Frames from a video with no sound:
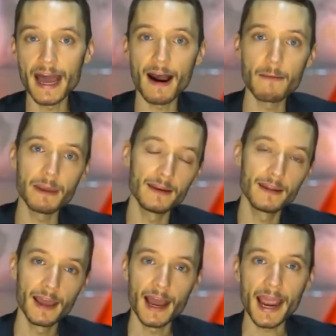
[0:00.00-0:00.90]
Now, I
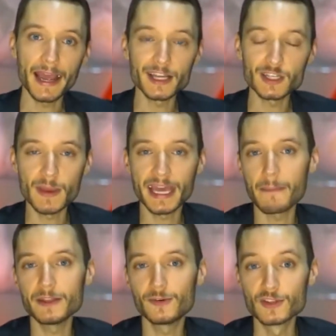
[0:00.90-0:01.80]
mean, I guess we
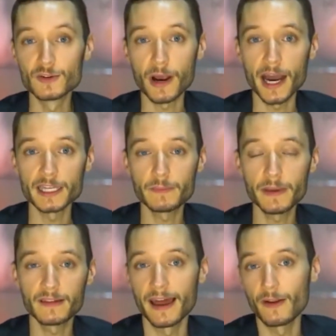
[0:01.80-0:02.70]
can't be too surprised
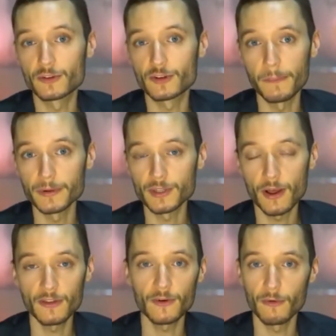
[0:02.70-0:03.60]
because Donald Trump was
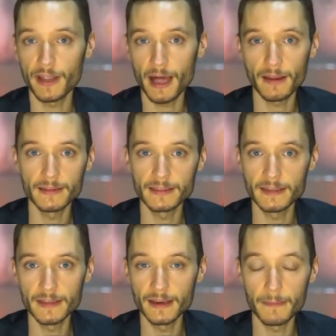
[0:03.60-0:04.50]
also a reality
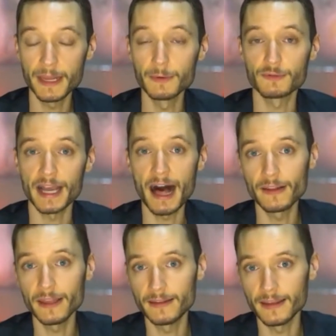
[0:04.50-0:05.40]
TV. I mean, he was
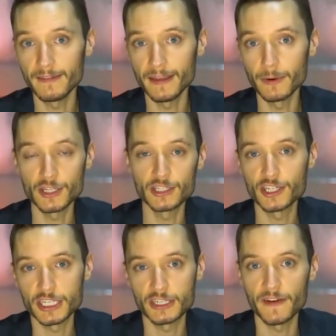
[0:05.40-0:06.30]
reality TV, which is
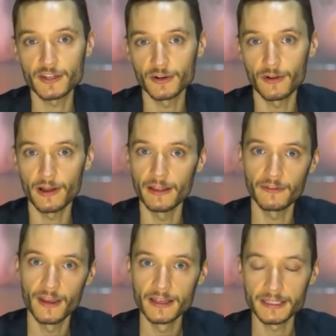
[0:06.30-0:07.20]
just as fictional
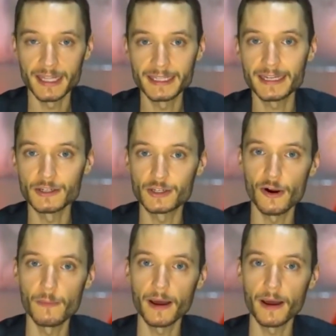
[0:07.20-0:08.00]
as Zelensky's show.